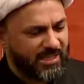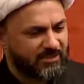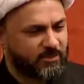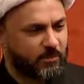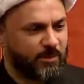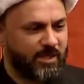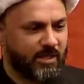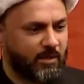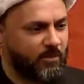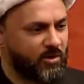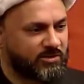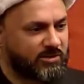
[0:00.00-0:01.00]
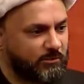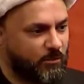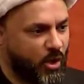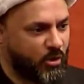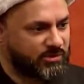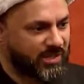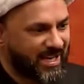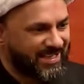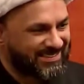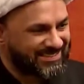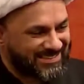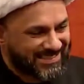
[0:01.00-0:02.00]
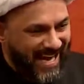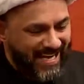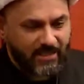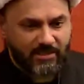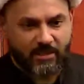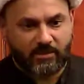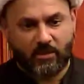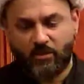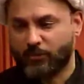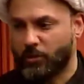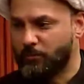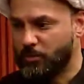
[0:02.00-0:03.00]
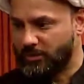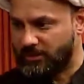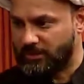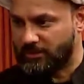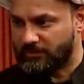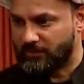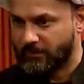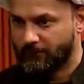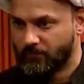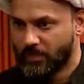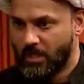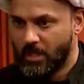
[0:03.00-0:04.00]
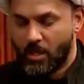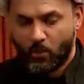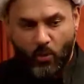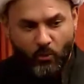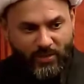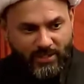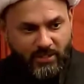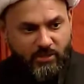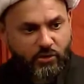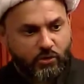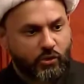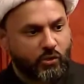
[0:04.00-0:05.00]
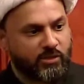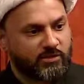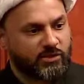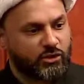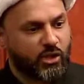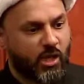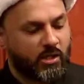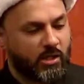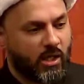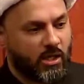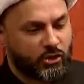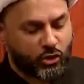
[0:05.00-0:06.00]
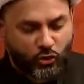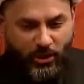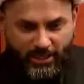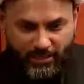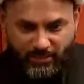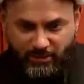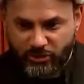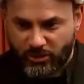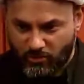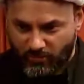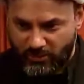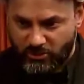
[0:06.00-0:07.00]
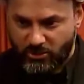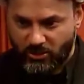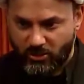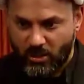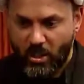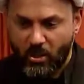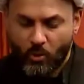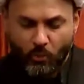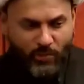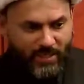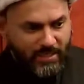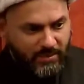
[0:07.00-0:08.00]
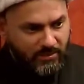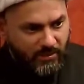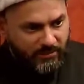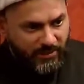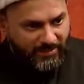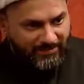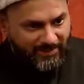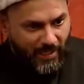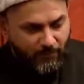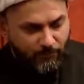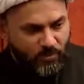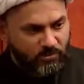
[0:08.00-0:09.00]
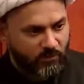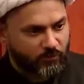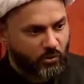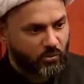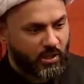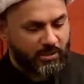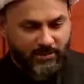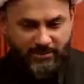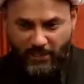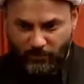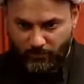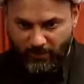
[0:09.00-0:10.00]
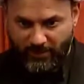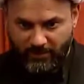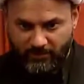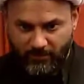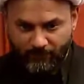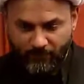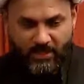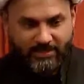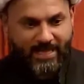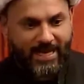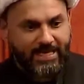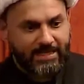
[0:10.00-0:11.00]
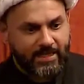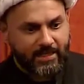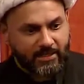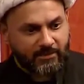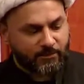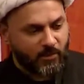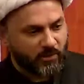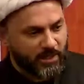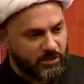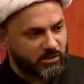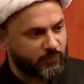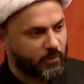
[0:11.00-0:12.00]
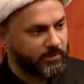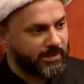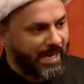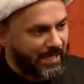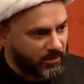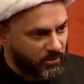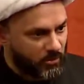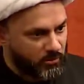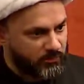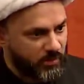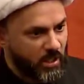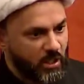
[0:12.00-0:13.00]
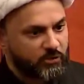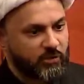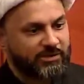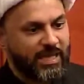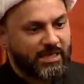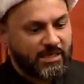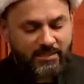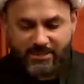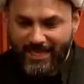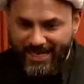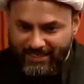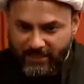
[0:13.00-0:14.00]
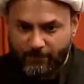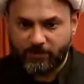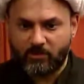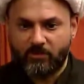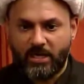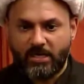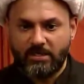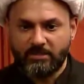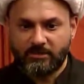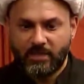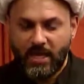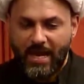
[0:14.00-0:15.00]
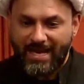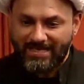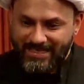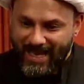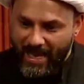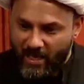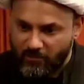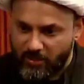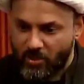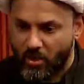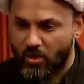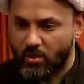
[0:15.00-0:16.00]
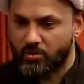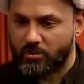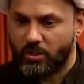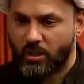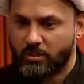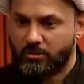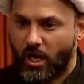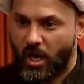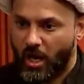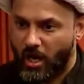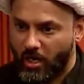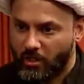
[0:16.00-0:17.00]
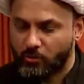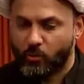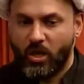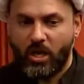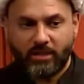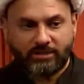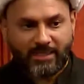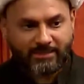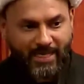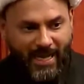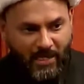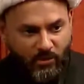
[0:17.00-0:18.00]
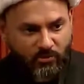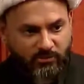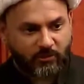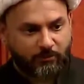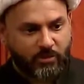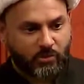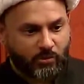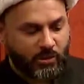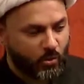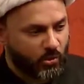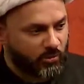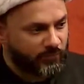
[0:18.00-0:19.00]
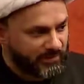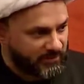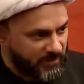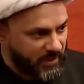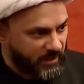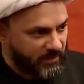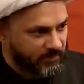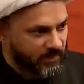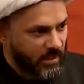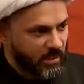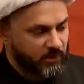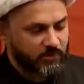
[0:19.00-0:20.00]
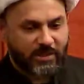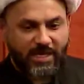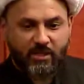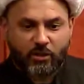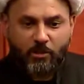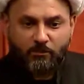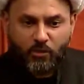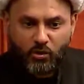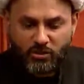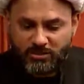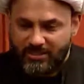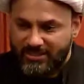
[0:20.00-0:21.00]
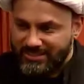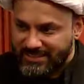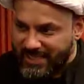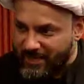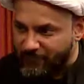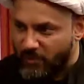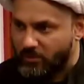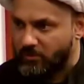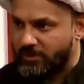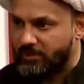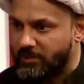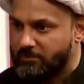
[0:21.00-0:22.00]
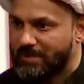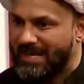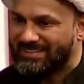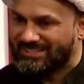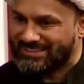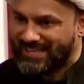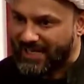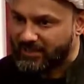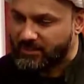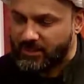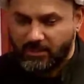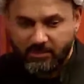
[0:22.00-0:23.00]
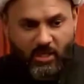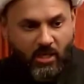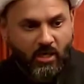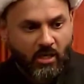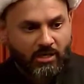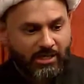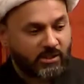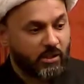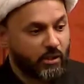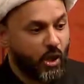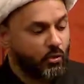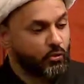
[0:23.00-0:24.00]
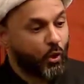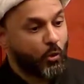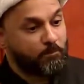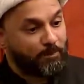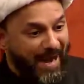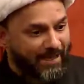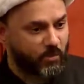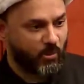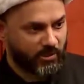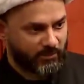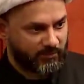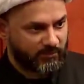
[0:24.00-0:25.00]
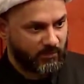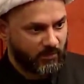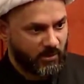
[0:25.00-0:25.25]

tends to be amongst the most stagnant of communities. What we need to do is, inshallah, train a generation with the examples of the Quran and Ahlul Bayt, taking inspiration from the adults so they can take up the reins and carry on the hard work that the adults have been doing all of these years, so that the community never remains stagnant, let alone go backwards.